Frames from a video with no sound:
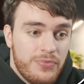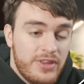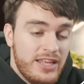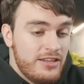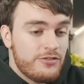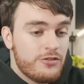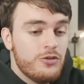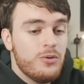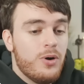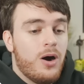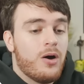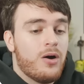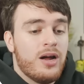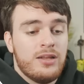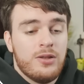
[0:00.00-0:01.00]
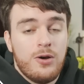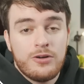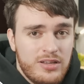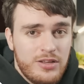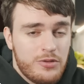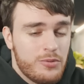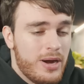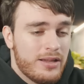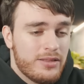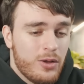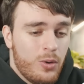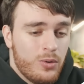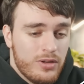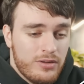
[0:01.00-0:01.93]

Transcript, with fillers: These two are unlocked throughout the whole